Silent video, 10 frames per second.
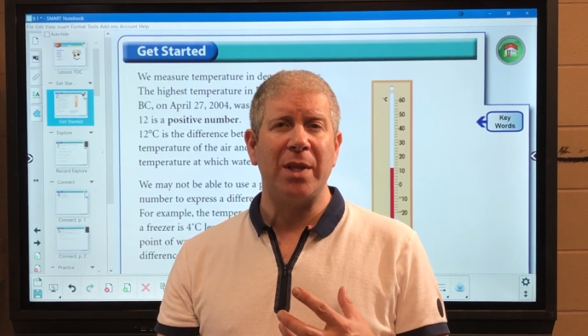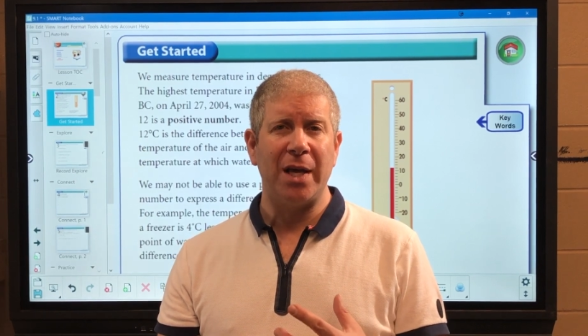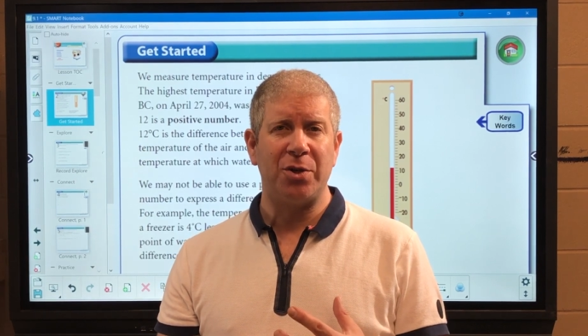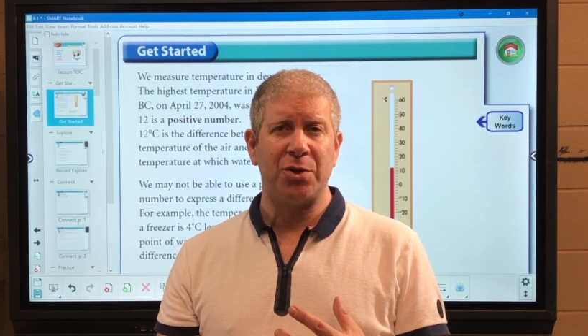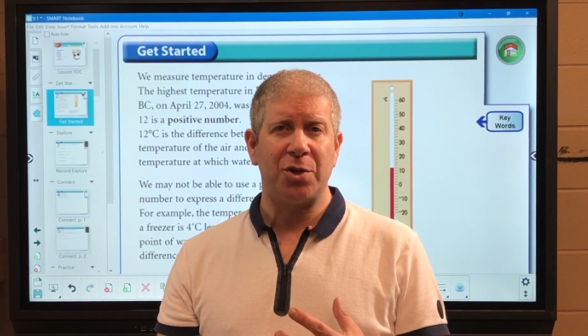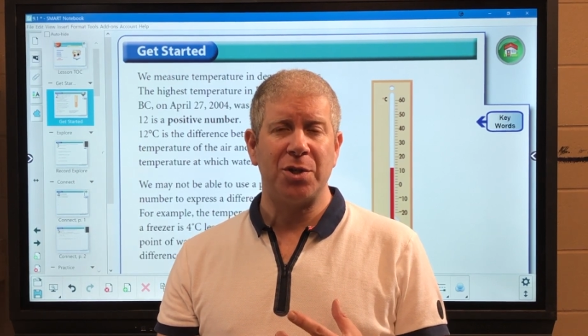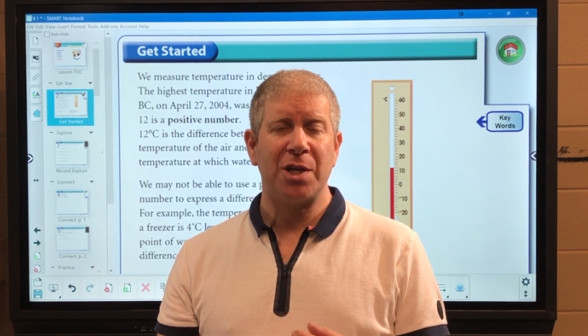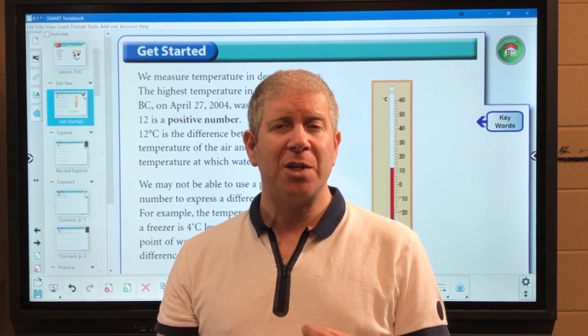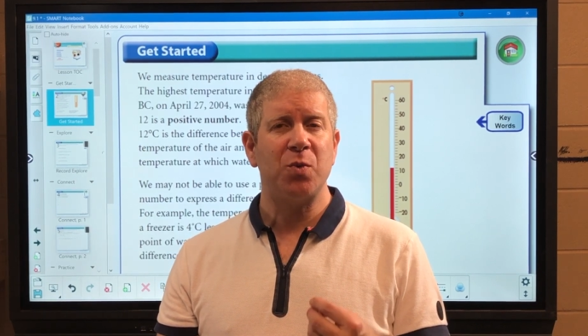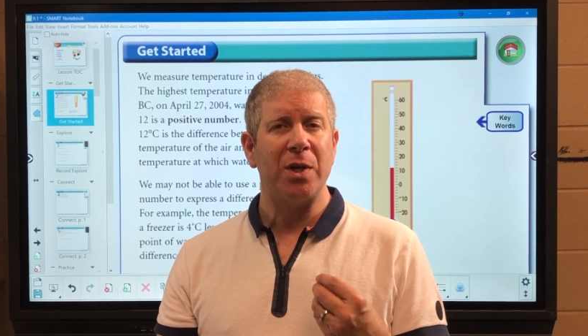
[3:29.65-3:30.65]
integers
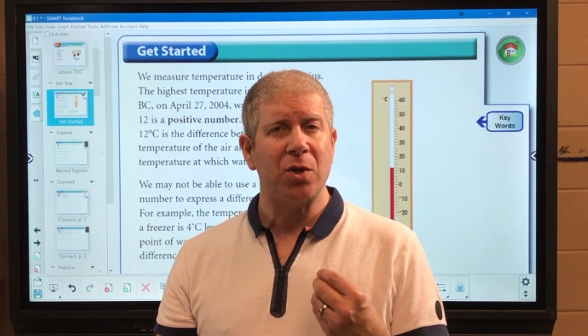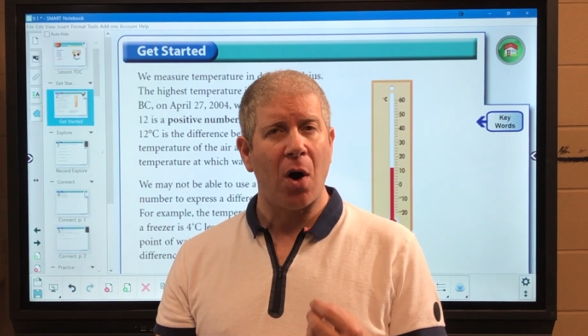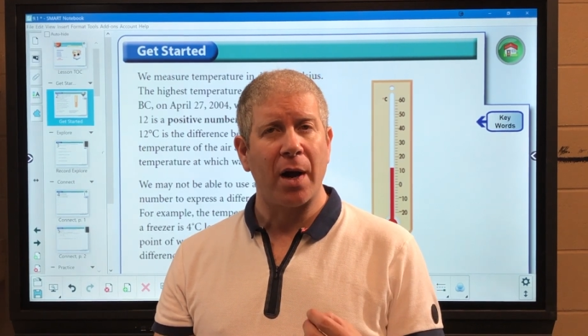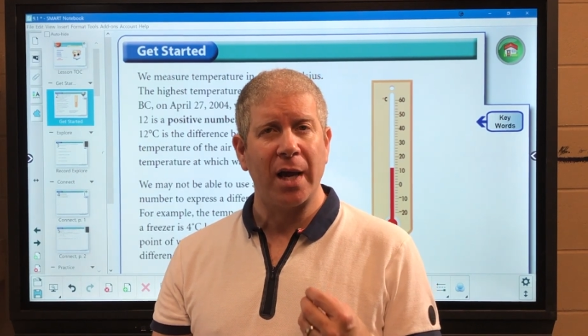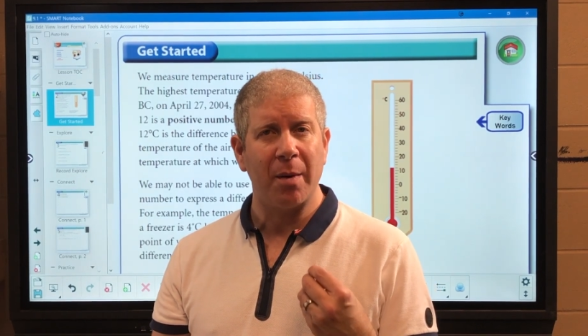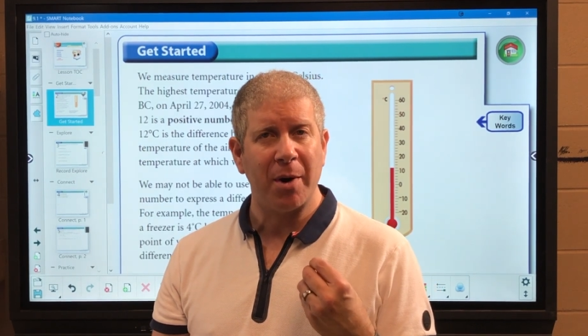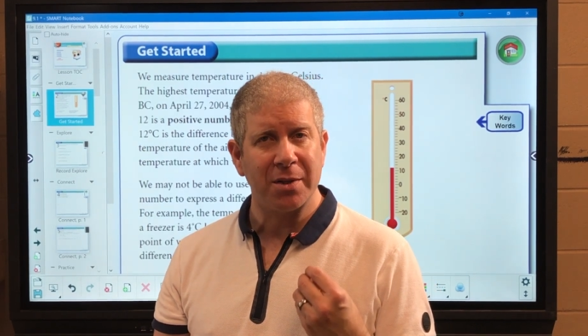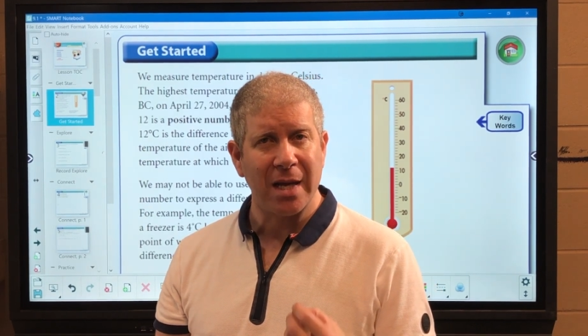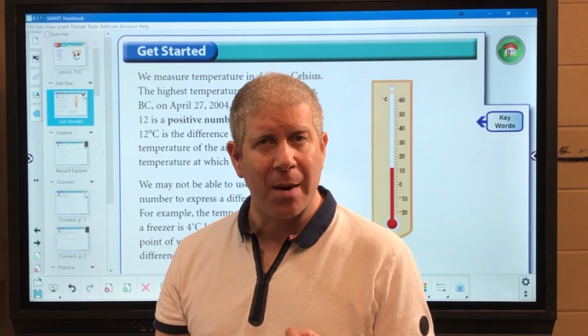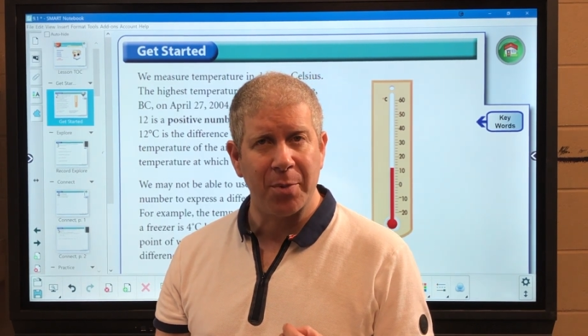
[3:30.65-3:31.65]
is when talking about
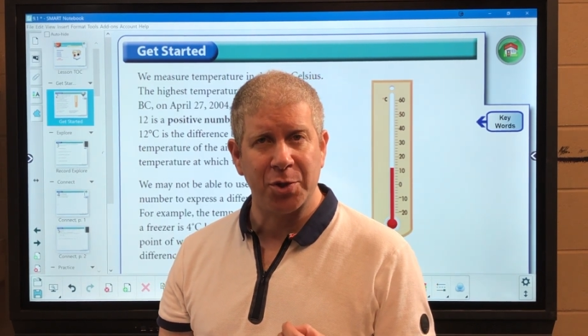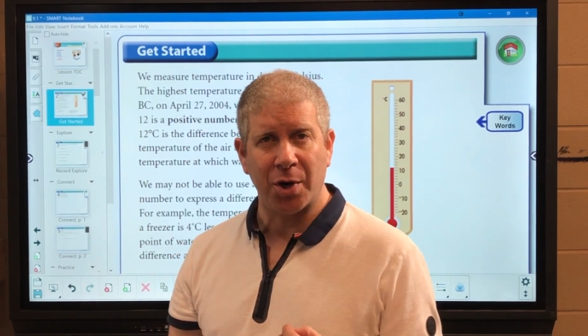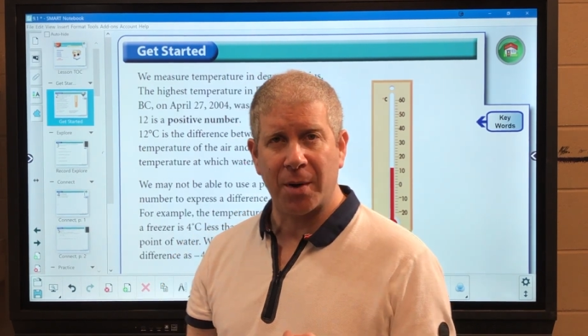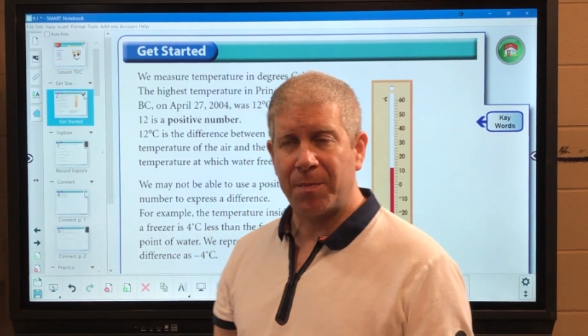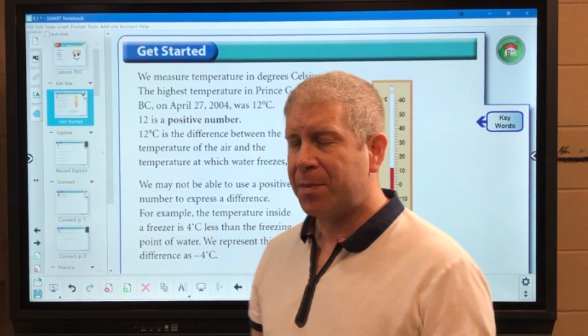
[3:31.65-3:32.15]
temperature.